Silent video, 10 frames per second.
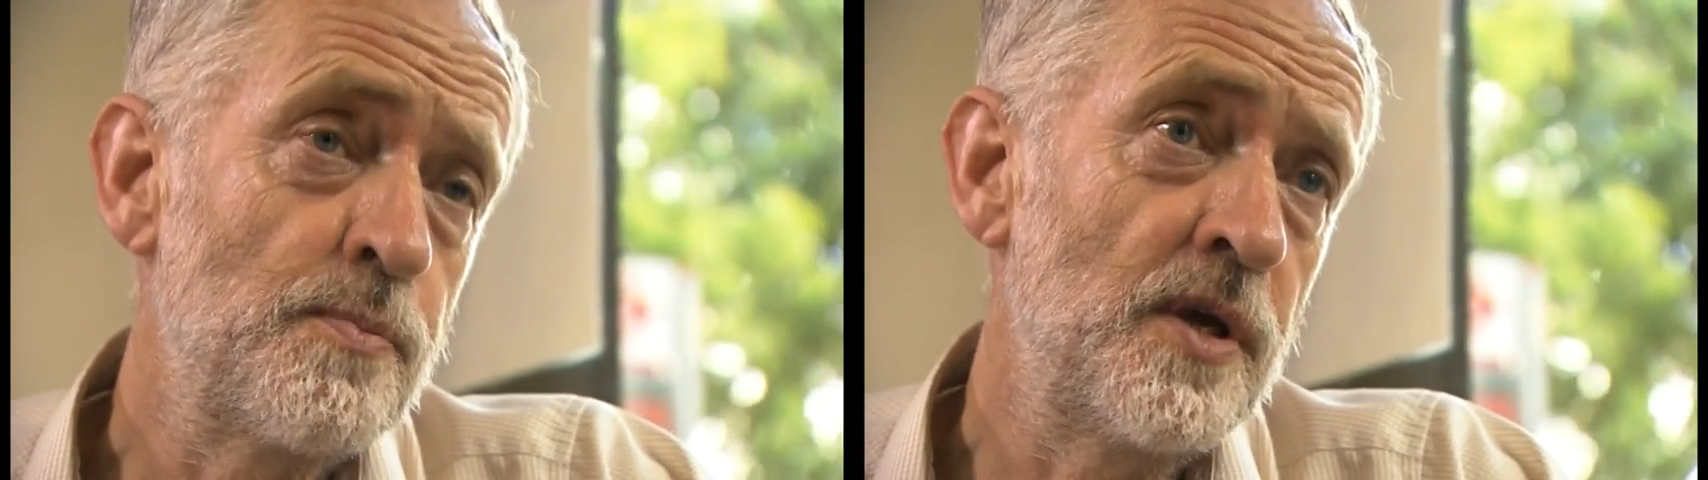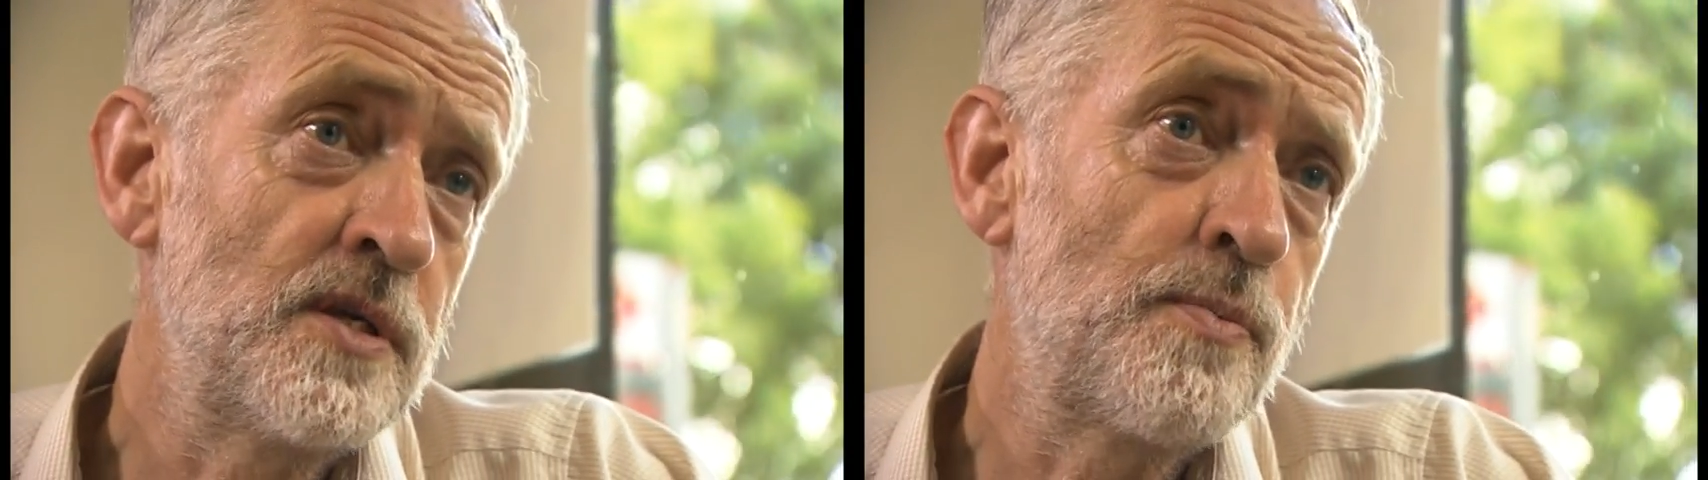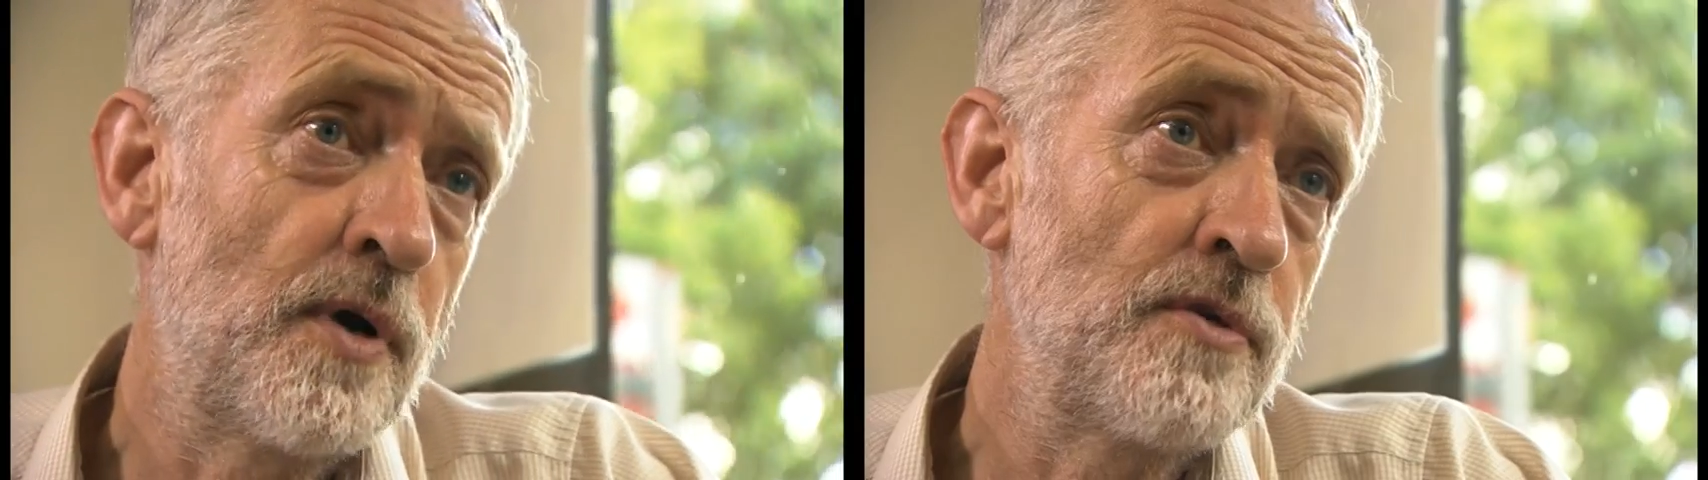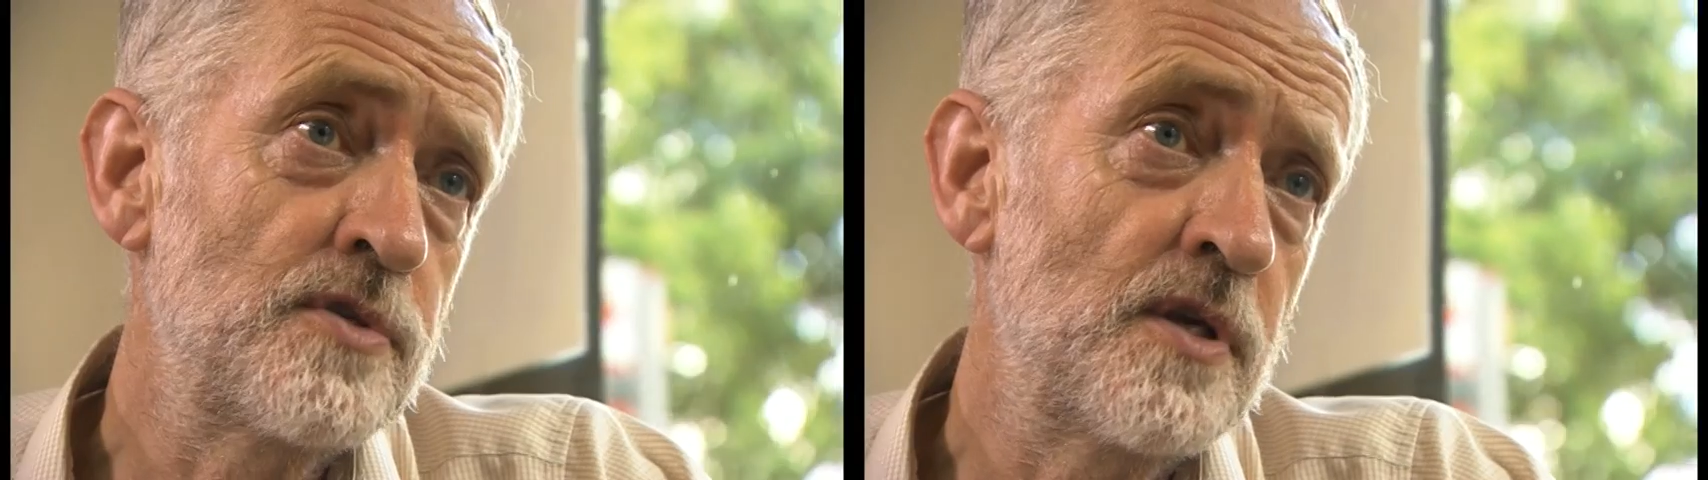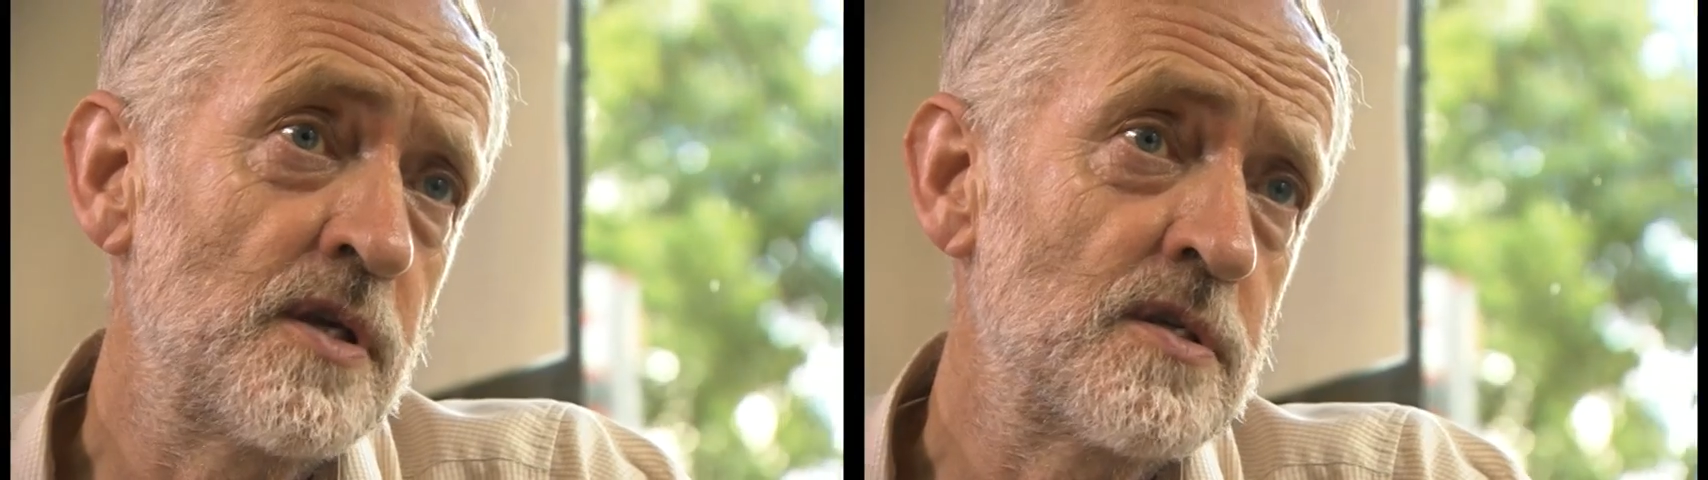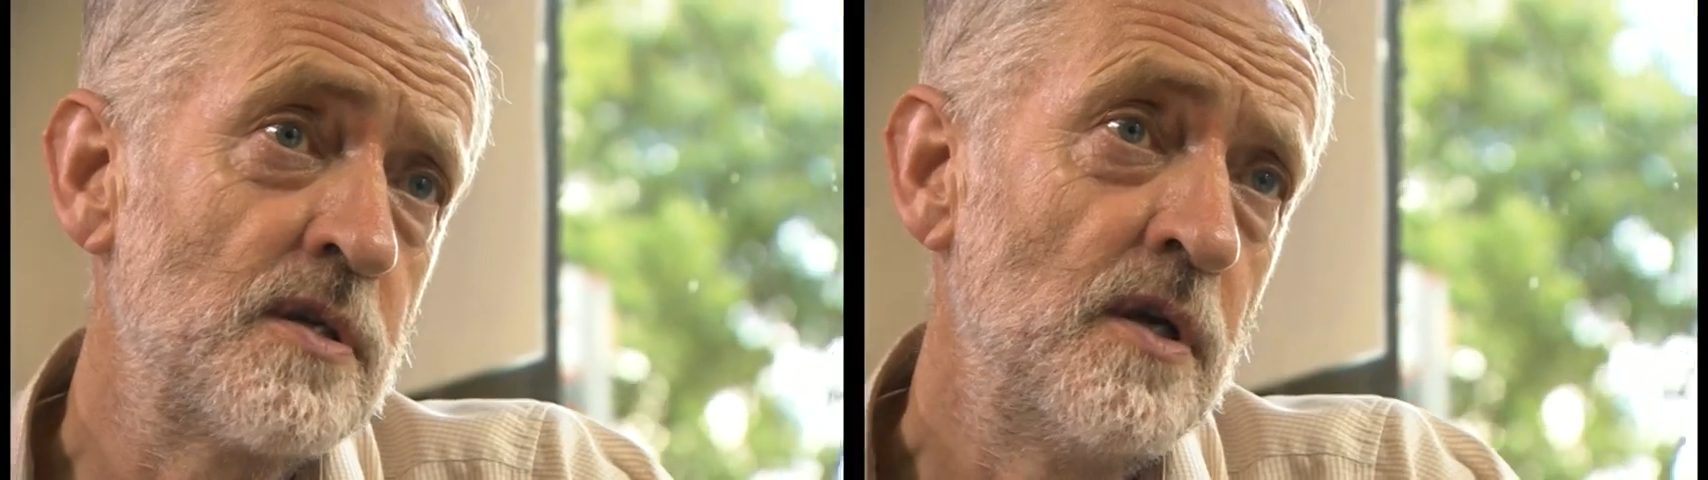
peace process